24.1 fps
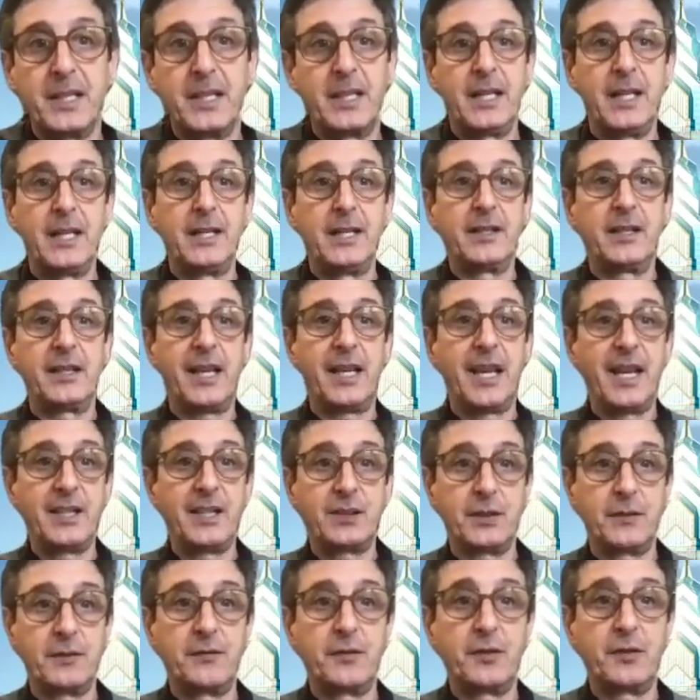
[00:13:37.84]
In the case
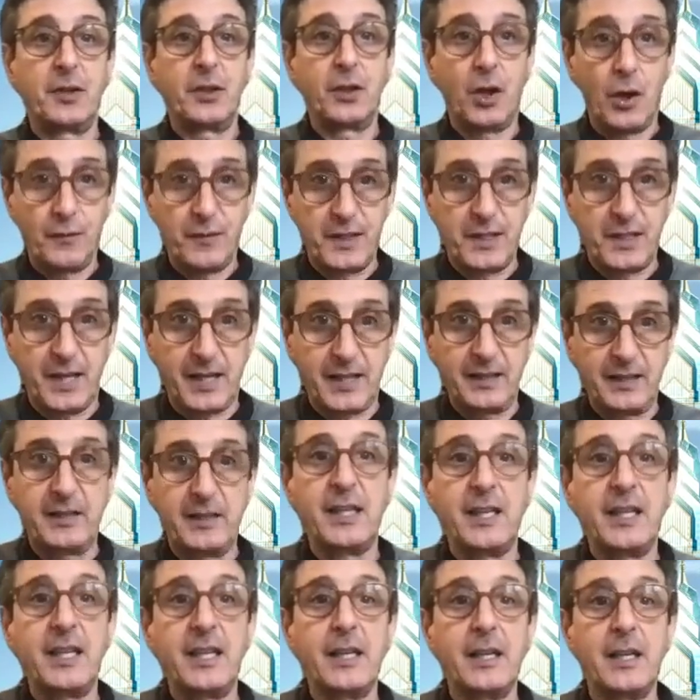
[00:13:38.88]
of
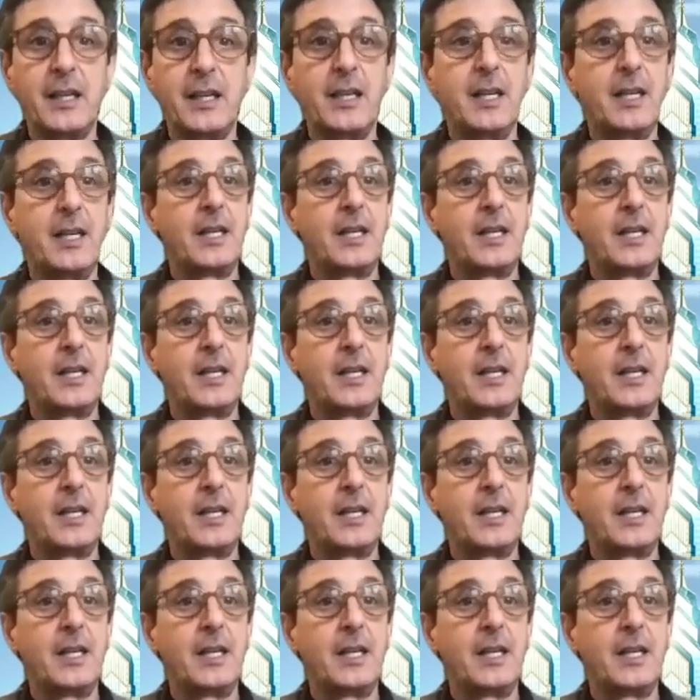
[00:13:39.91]
COVID-19,